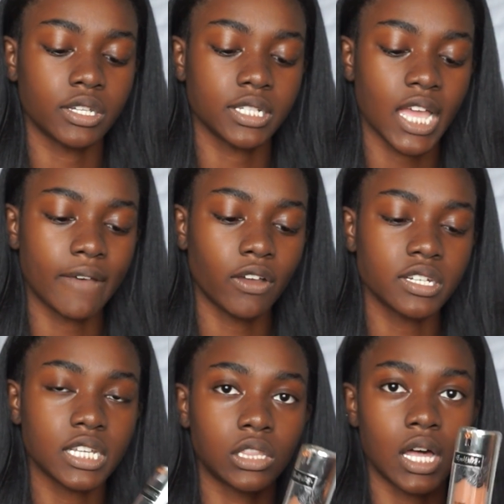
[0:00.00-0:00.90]
is a Kat Von
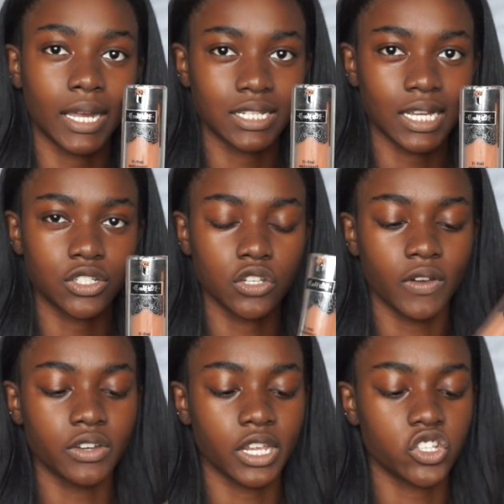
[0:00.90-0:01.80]
D Lock It Tattoo
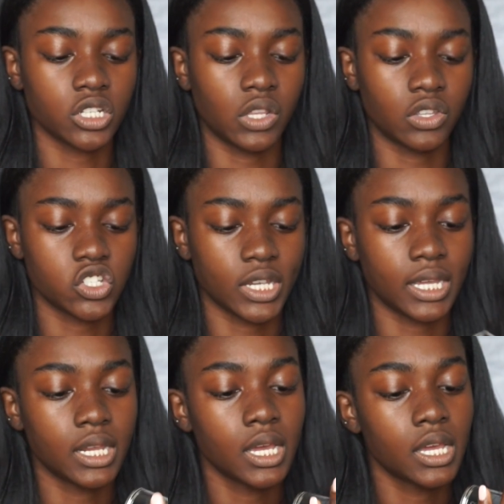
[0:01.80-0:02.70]
foundation in the
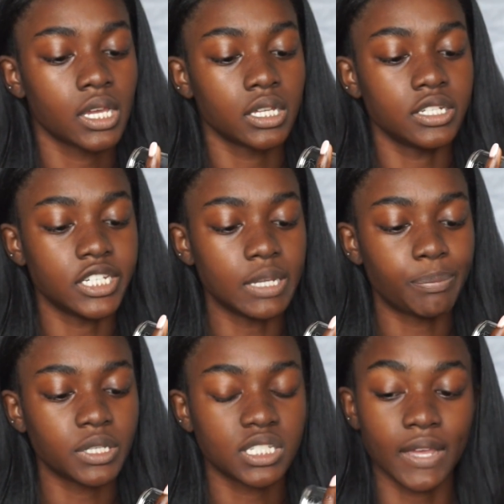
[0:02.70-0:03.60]
shade
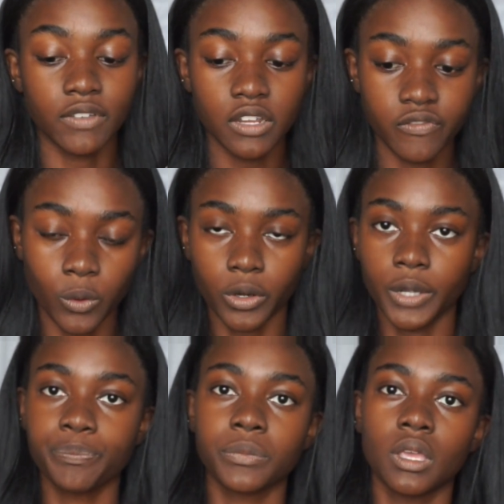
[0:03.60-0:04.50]
Deep
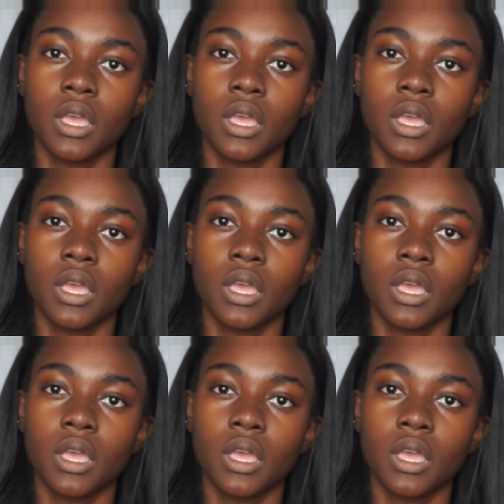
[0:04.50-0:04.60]
74,